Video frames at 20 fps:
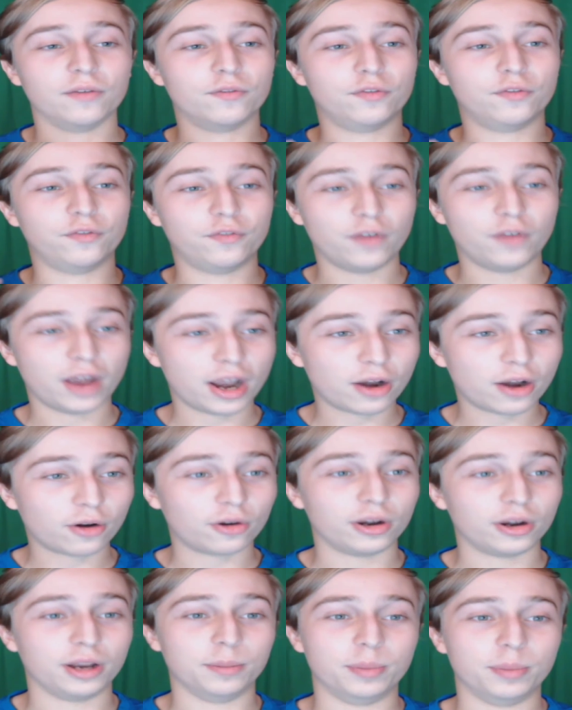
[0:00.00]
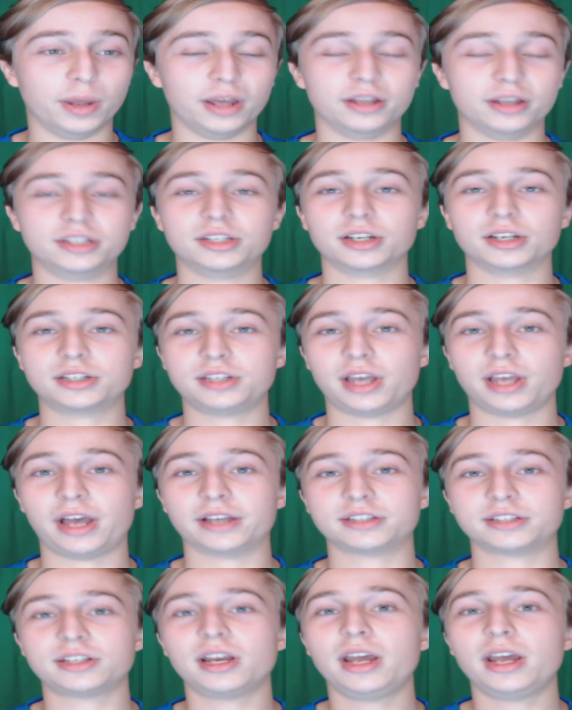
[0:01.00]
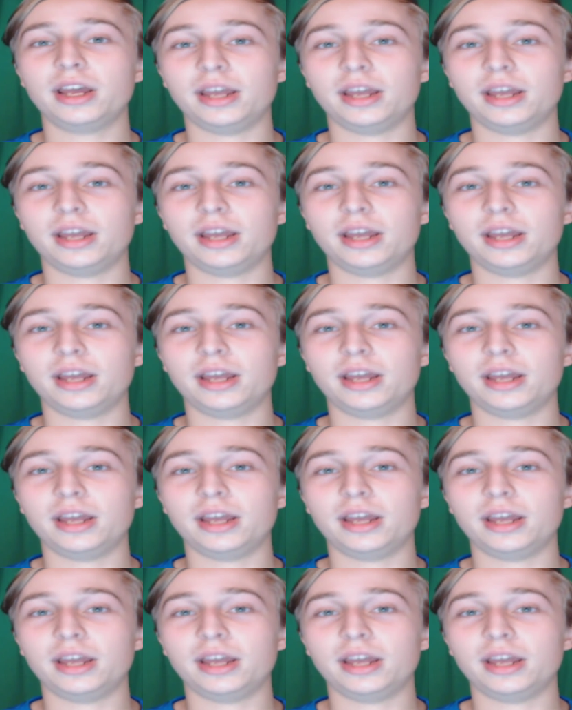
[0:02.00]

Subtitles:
very big success